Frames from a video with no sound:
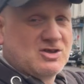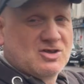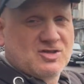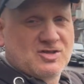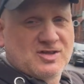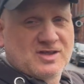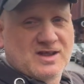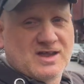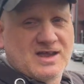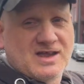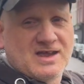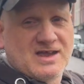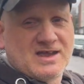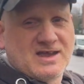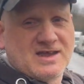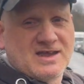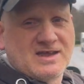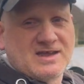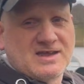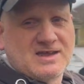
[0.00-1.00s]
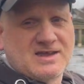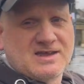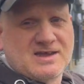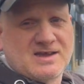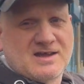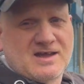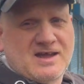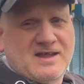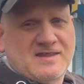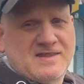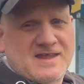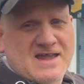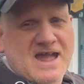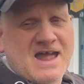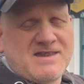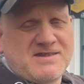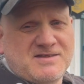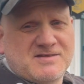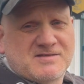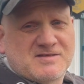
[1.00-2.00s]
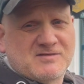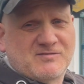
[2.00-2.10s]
you see at the end of the